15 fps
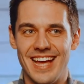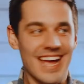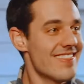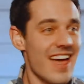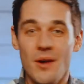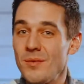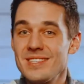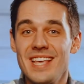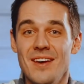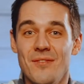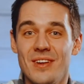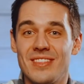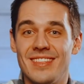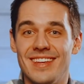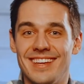And that was
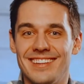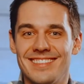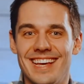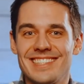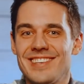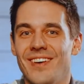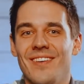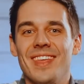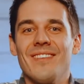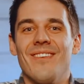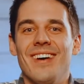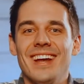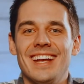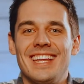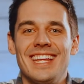everything. That's all he
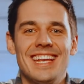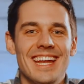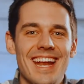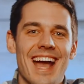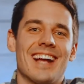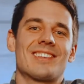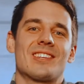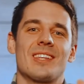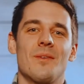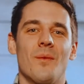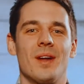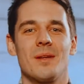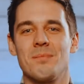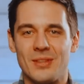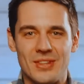wanted. He didn't actually
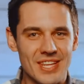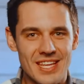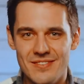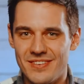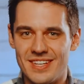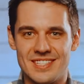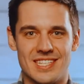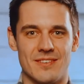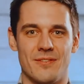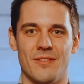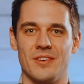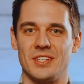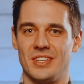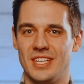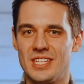want to believe in a different
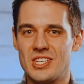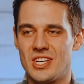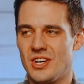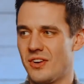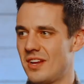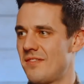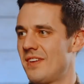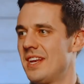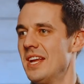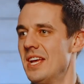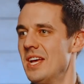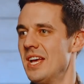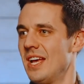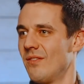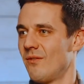religion or even
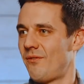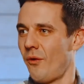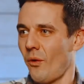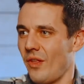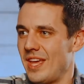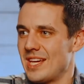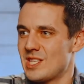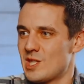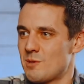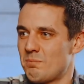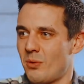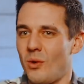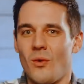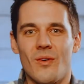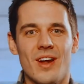fully
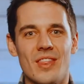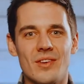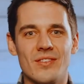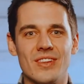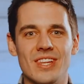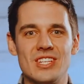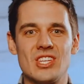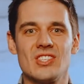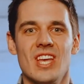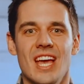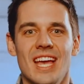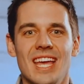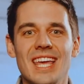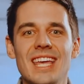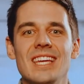explore other religions.
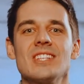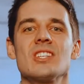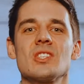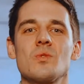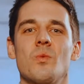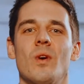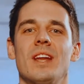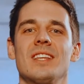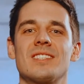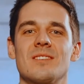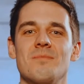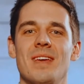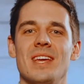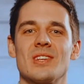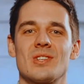He just wanted to
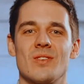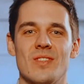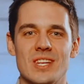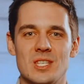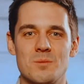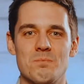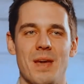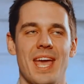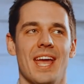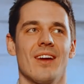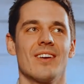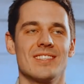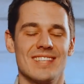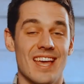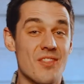make sure that his
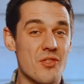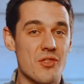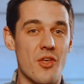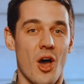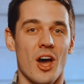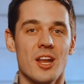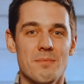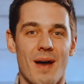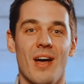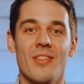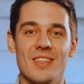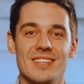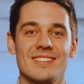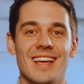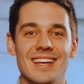parents had thought about
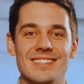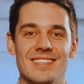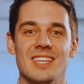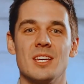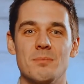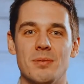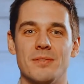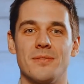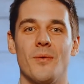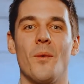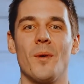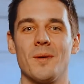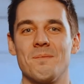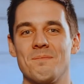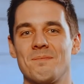this idea
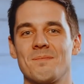before.